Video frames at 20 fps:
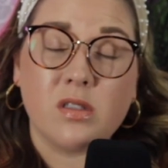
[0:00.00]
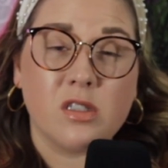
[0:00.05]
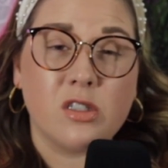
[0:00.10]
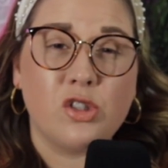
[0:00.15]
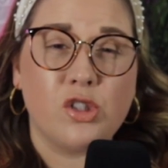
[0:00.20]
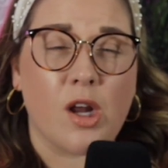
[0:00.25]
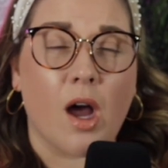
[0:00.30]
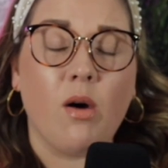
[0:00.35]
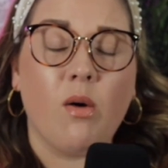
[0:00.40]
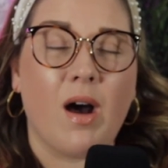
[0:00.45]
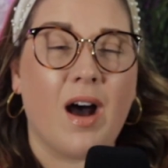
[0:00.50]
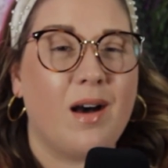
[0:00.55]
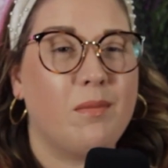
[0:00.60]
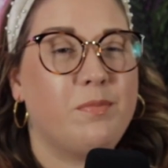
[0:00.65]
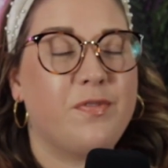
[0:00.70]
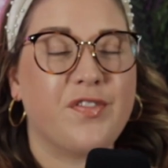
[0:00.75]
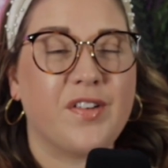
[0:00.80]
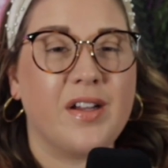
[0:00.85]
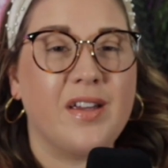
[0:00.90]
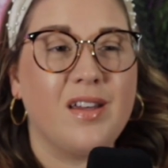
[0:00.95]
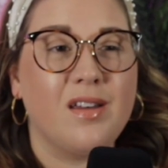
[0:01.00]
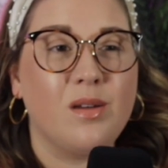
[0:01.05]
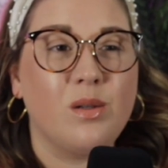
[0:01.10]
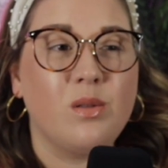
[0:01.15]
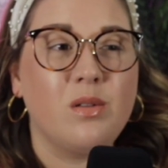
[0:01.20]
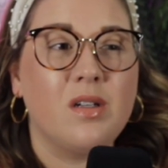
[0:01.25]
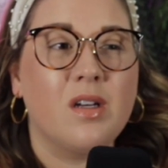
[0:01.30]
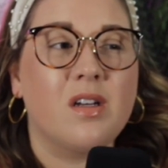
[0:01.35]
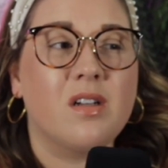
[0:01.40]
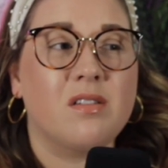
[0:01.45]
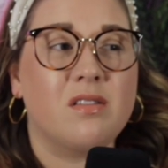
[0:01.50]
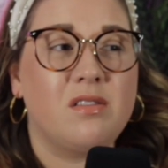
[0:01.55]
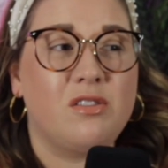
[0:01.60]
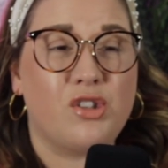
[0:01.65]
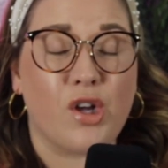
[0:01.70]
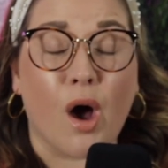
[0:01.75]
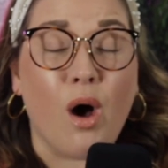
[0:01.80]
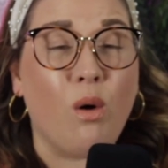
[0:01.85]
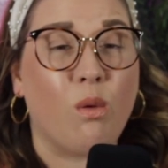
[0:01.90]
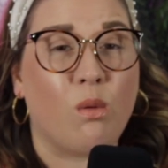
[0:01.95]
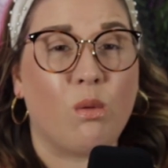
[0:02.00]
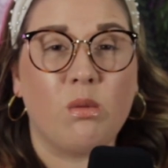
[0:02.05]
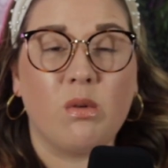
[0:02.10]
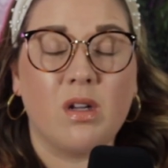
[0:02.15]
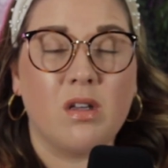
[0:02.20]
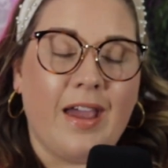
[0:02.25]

to show up for you don't.